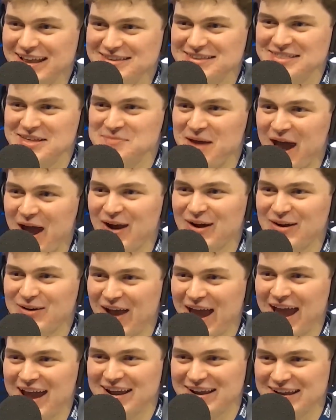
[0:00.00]
into the
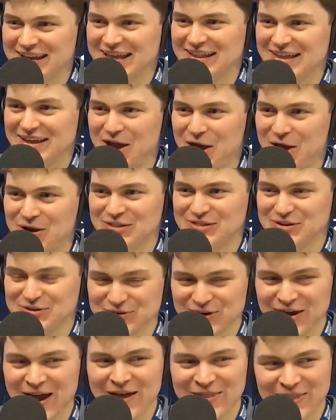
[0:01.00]
barricade and nearly hurting
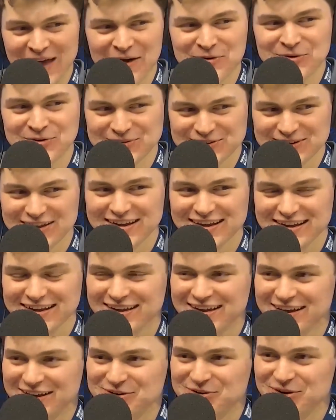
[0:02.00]
the crowd. That was
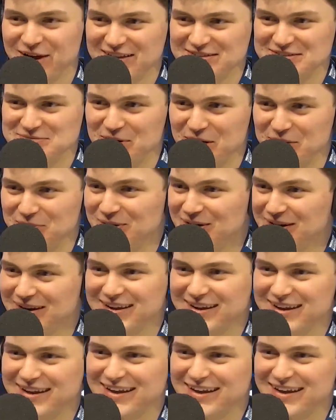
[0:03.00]
a crazy moment.